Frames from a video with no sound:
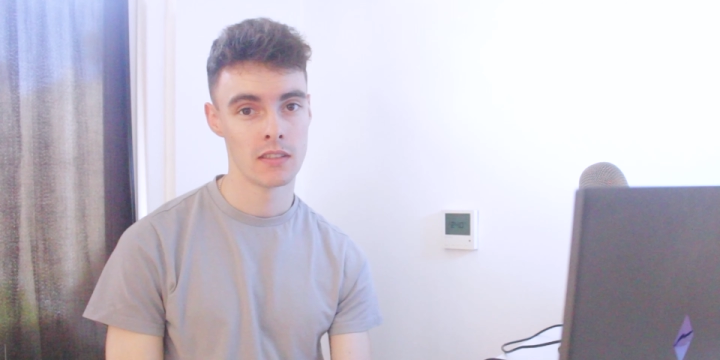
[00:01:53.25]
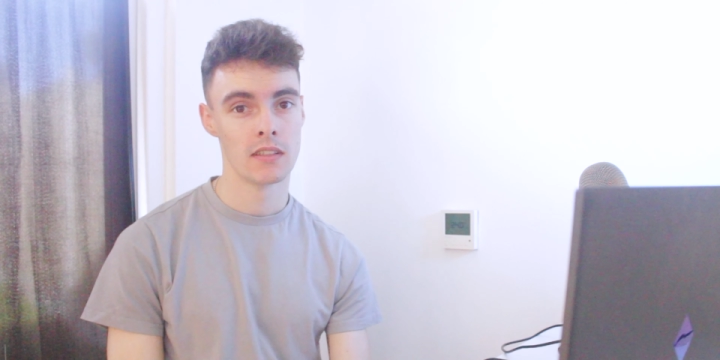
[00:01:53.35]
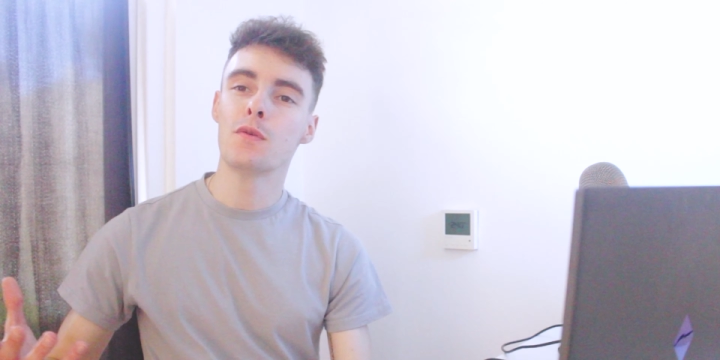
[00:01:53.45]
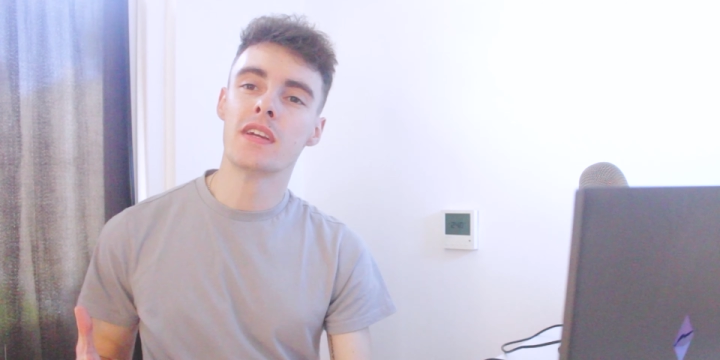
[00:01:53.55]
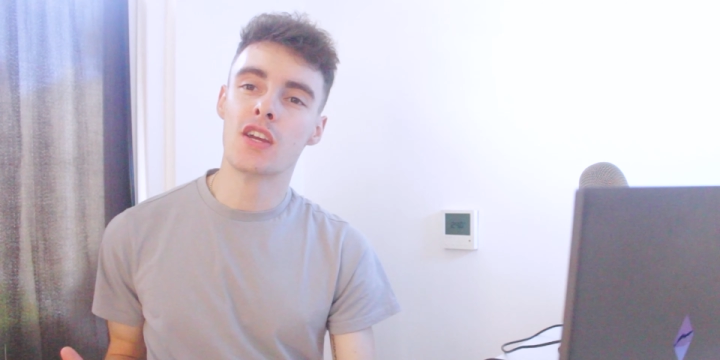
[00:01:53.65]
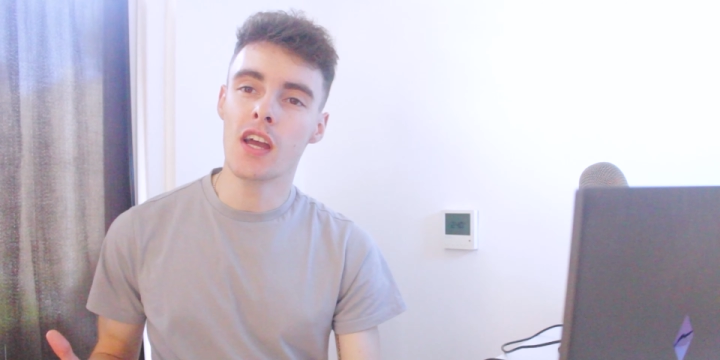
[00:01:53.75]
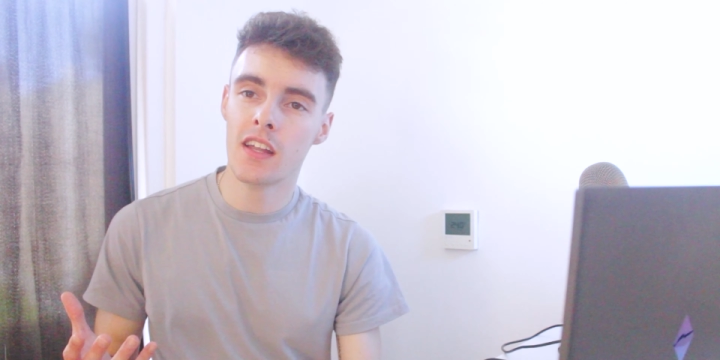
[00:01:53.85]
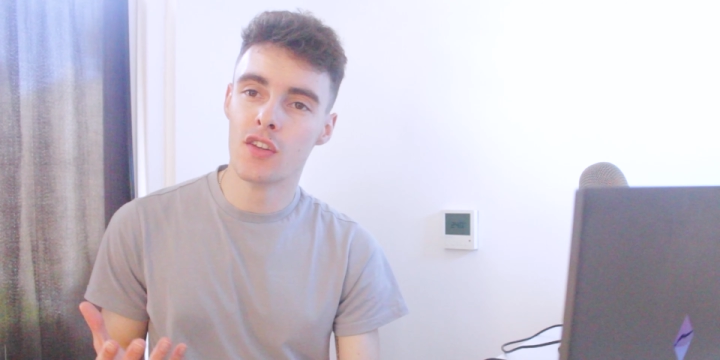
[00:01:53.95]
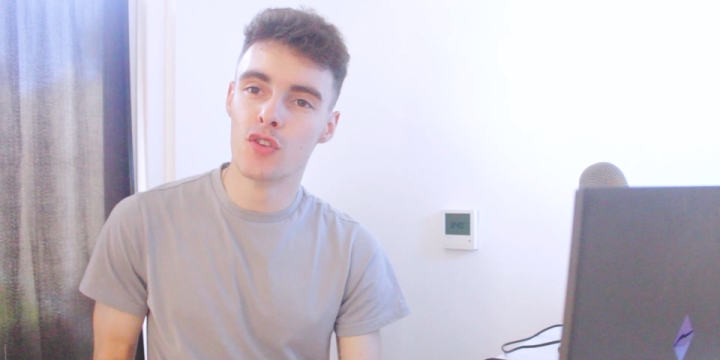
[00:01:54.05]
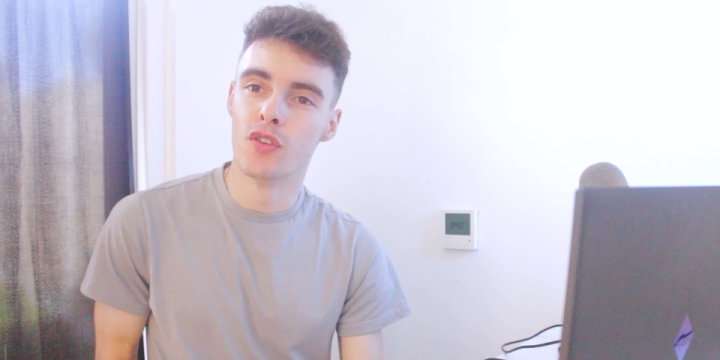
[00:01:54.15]
Then we
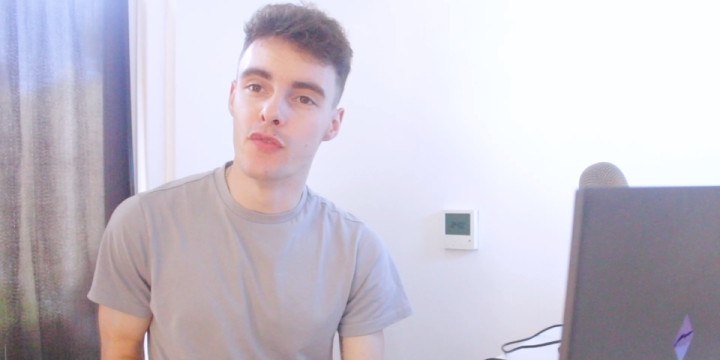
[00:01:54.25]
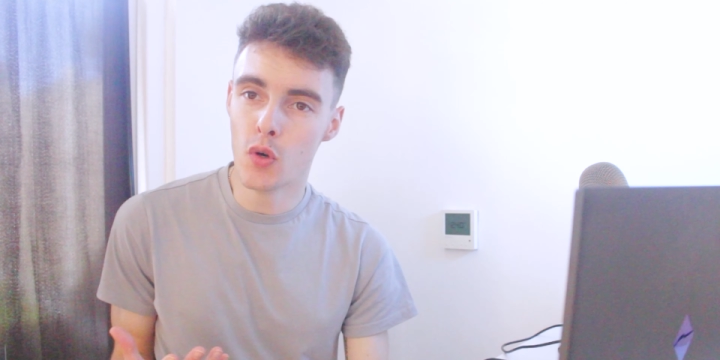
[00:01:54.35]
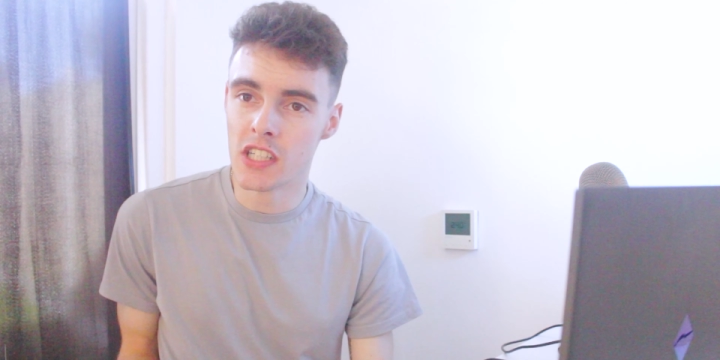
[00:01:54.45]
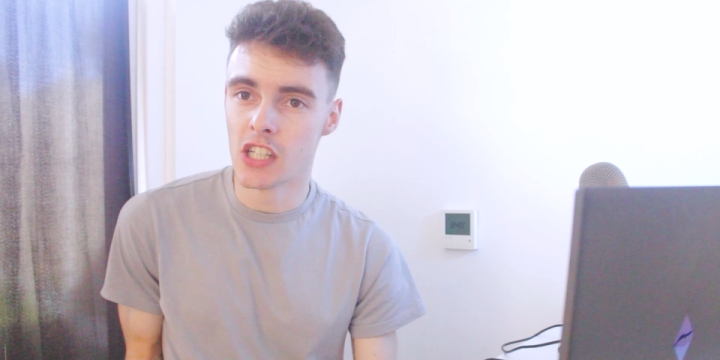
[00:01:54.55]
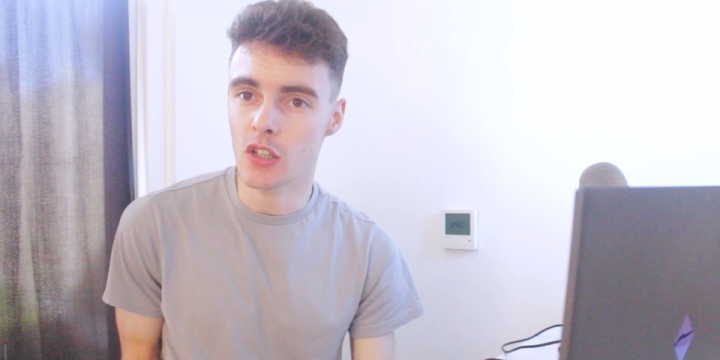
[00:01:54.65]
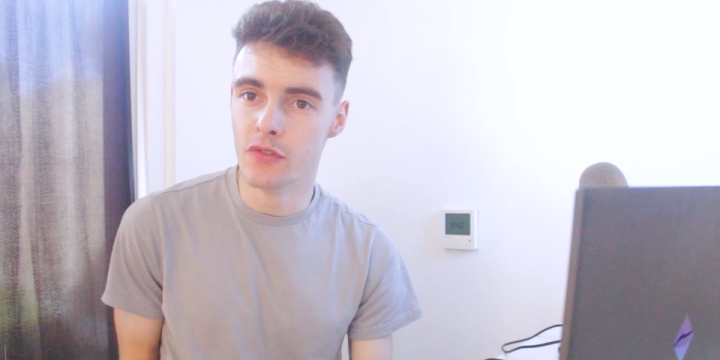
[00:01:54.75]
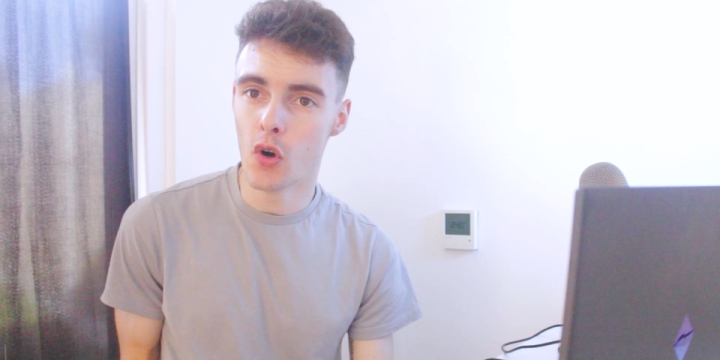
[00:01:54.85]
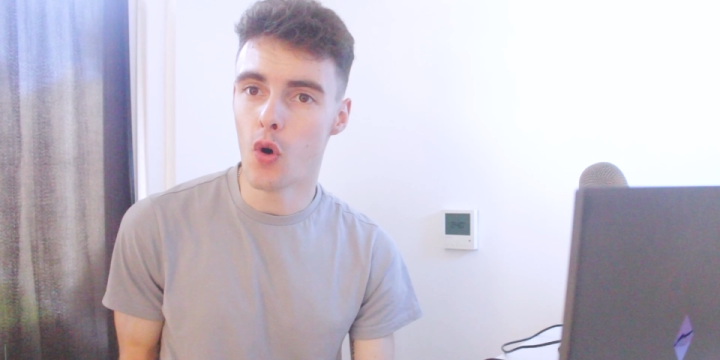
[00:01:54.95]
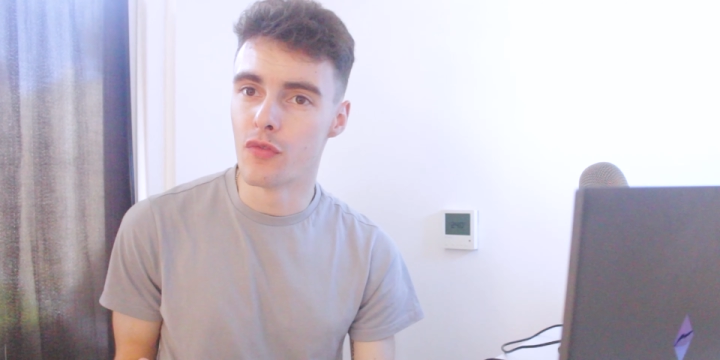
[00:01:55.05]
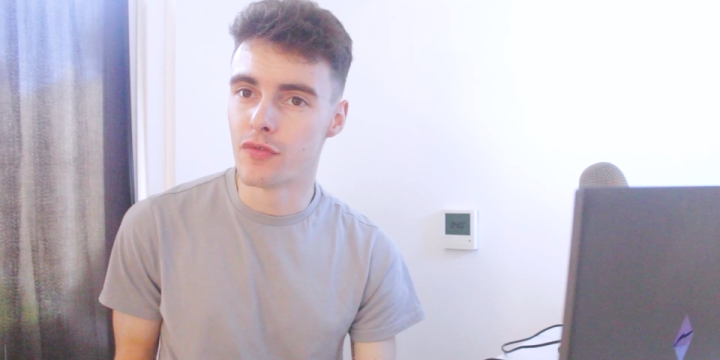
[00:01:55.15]
get the
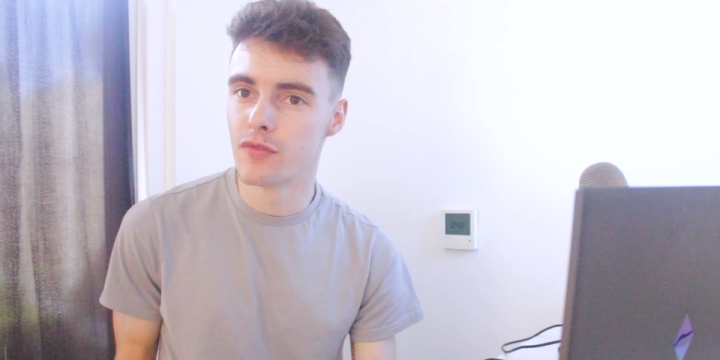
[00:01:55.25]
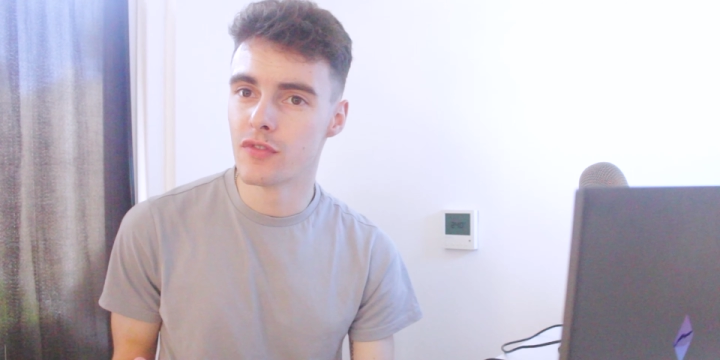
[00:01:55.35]
voiceover of